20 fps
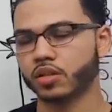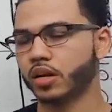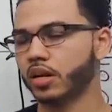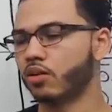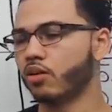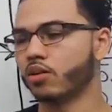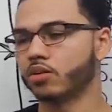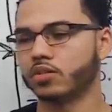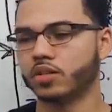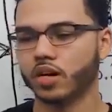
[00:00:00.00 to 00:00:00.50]

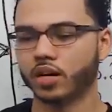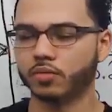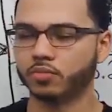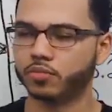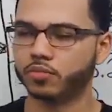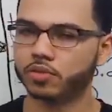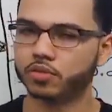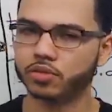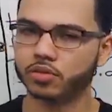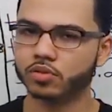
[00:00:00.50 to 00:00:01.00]
at all
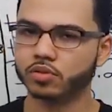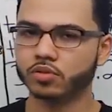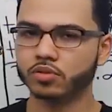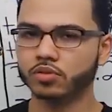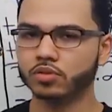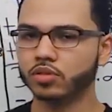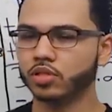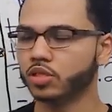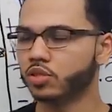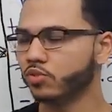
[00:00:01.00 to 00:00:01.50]
times,
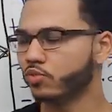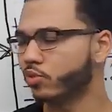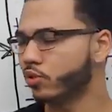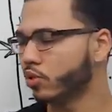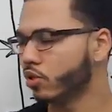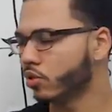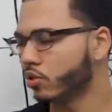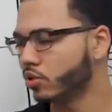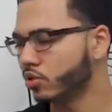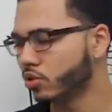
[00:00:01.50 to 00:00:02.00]
just for
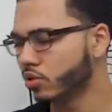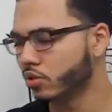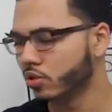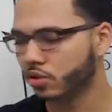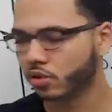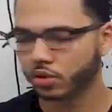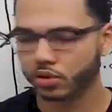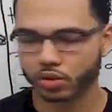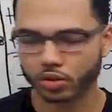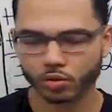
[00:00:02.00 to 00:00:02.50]
those
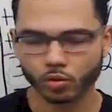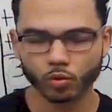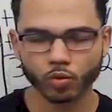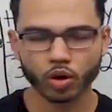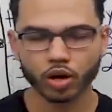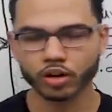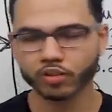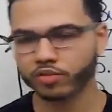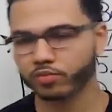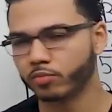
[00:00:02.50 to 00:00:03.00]

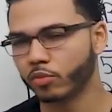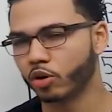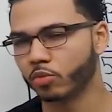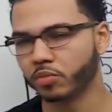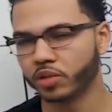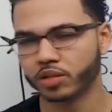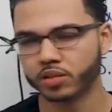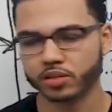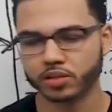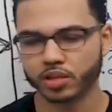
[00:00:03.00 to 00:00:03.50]
what if
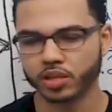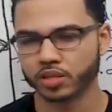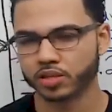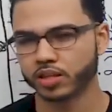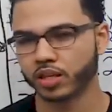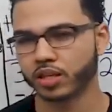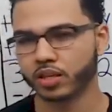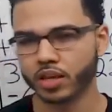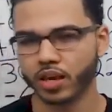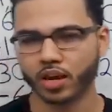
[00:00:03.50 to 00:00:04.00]
moments,
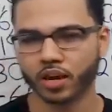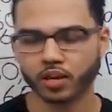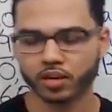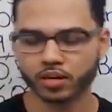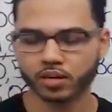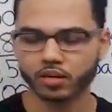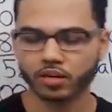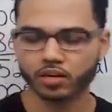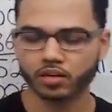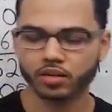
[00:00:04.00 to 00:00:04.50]
things like that,
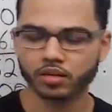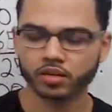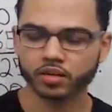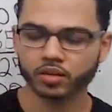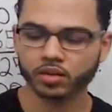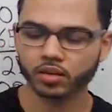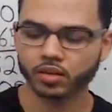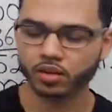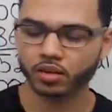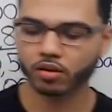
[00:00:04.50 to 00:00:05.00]

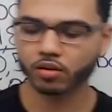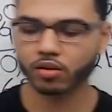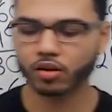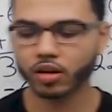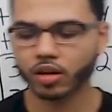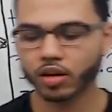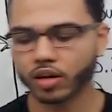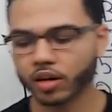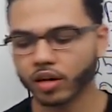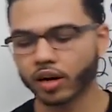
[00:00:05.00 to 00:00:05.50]
you know?
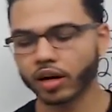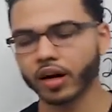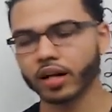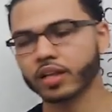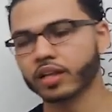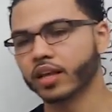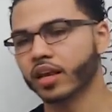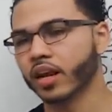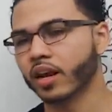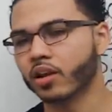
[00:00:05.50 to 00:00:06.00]

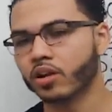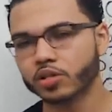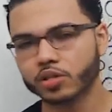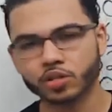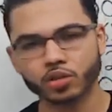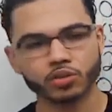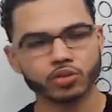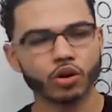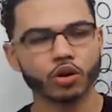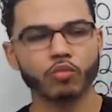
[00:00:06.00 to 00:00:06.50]
And then I
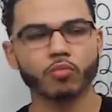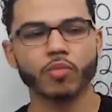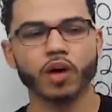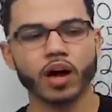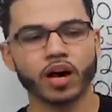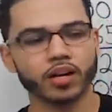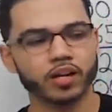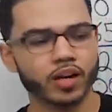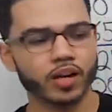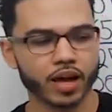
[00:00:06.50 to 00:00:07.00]
also don't
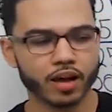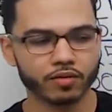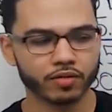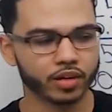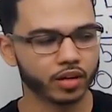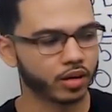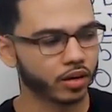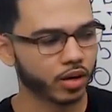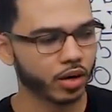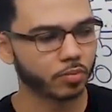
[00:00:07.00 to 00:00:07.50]
mind
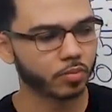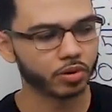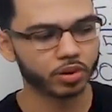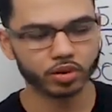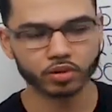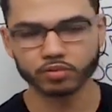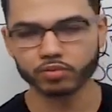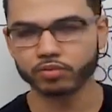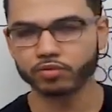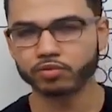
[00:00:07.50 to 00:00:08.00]
having a
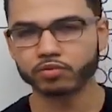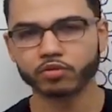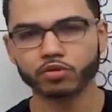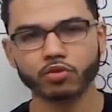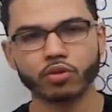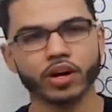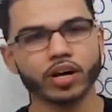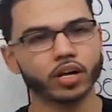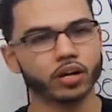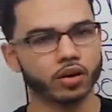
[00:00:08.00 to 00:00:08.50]
couple of
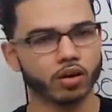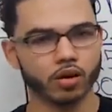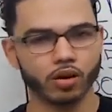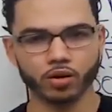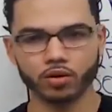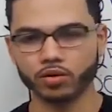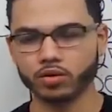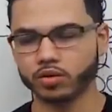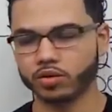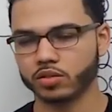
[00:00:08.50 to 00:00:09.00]
credit
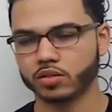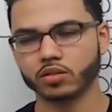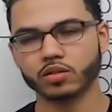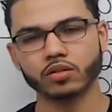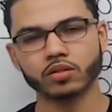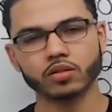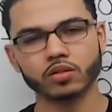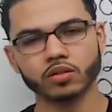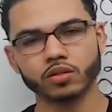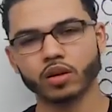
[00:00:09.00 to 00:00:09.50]
cards,
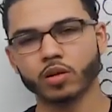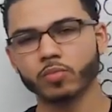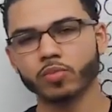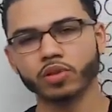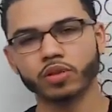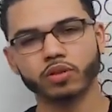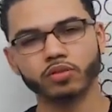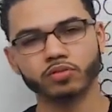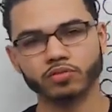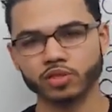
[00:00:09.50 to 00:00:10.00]
a
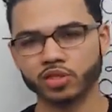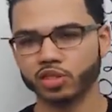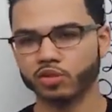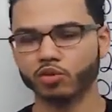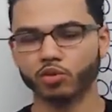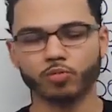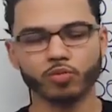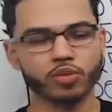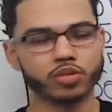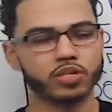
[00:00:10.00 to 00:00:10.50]
couple of
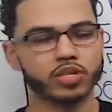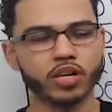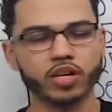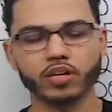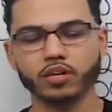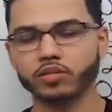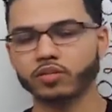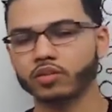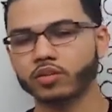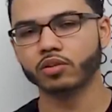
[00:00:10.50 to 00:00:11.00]

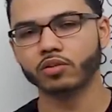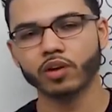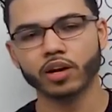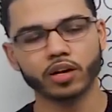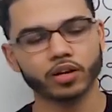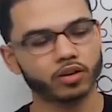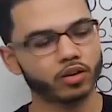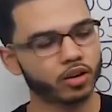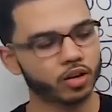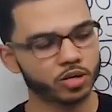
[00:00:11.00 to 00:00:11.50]
0%
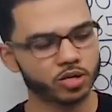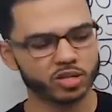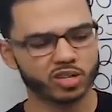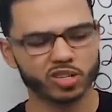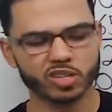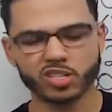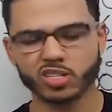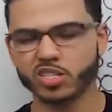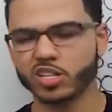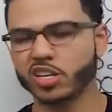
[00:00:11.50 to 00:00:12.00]
credit cards
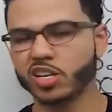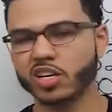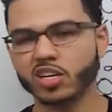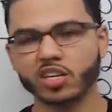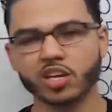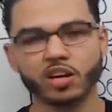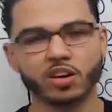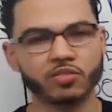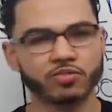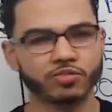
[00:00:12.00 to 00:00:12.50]
just
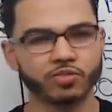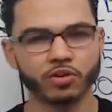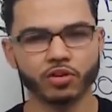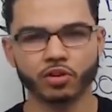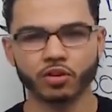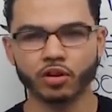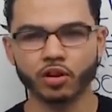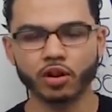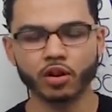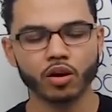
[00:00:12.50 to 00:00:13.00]
sitting there
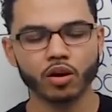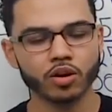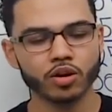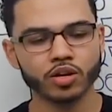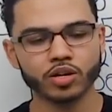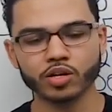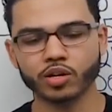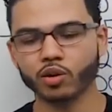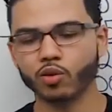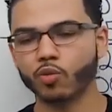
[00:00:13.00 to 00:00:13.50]
for,
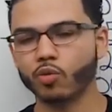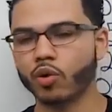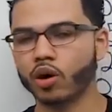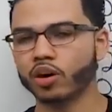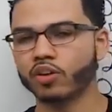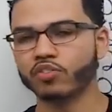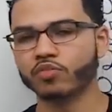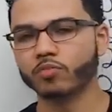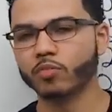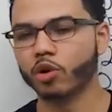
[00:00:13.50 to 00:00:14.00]
you know,
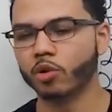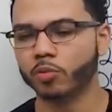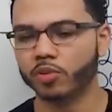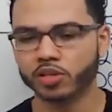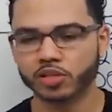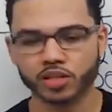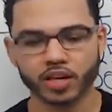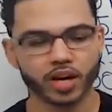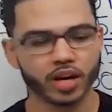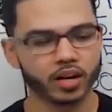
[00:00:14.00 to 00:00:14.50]
what if
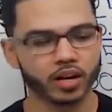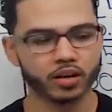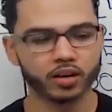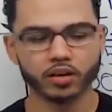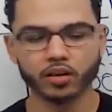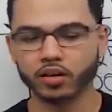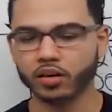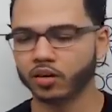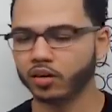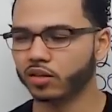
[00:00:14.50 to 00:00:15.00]
moments. I gotta,
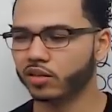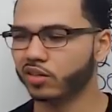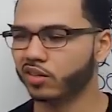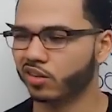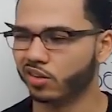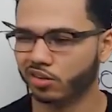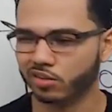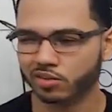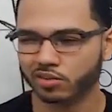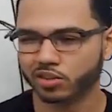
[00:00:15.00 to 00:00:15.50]

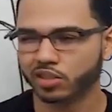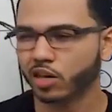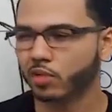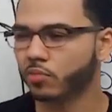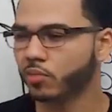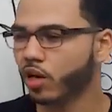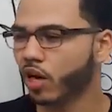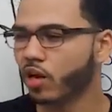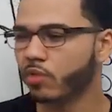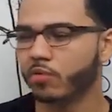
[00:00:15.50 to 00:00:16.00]
you know,
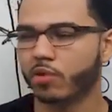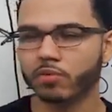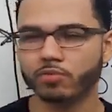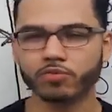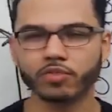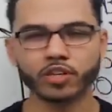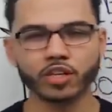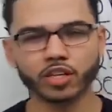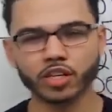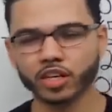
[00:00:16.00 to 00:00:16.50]
something came
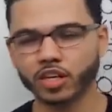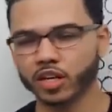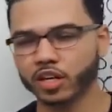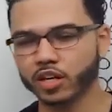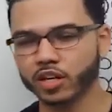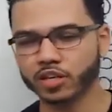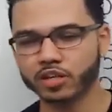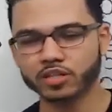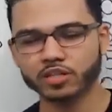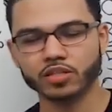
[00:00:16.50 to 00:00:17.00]
up for the
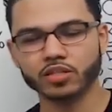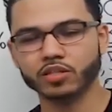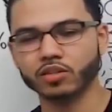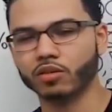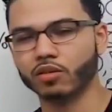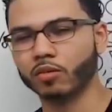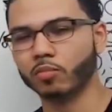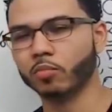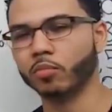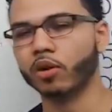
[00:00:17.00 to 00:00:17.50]
kids, you
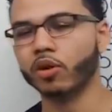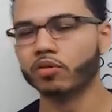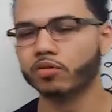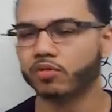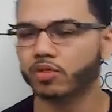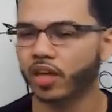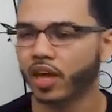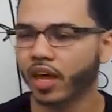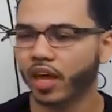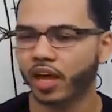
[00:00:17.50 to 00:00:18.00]
know, a
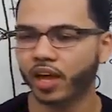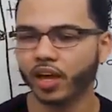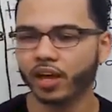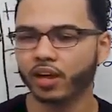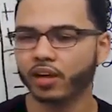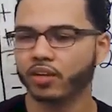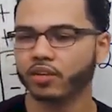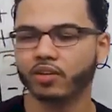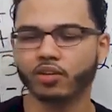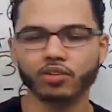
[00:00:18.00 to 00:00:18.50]

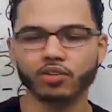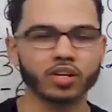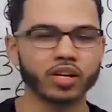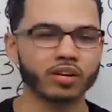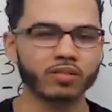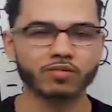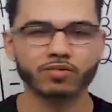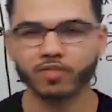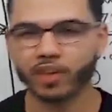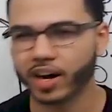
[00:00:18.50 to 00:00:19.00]
birthday, you know, you
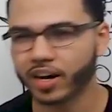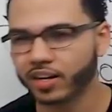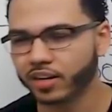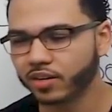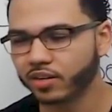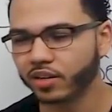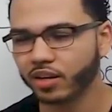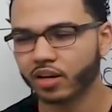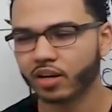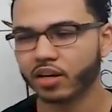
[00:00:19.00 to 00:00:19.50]
get
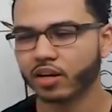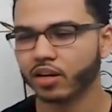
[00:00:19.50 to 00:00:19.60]
invited,